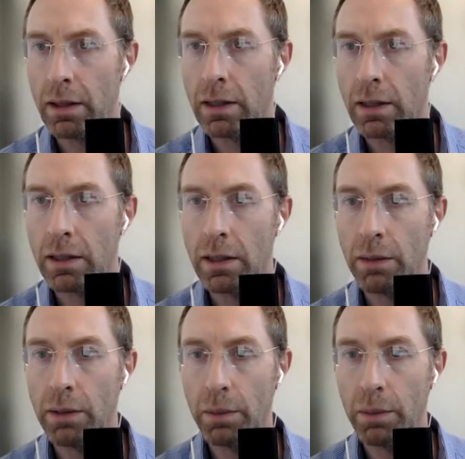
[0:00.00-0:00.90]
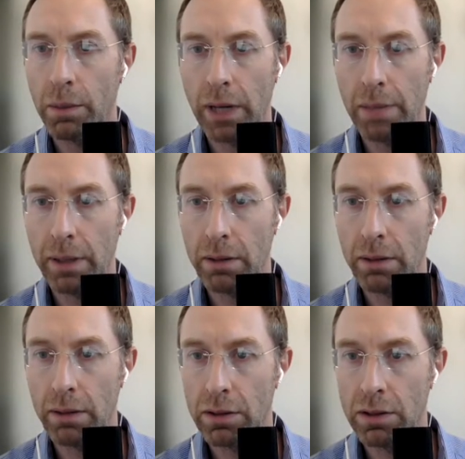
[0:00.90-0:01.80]
want to pop out this
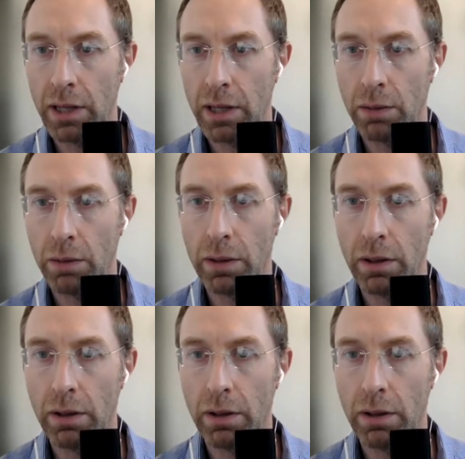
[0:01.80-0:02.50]
chat window?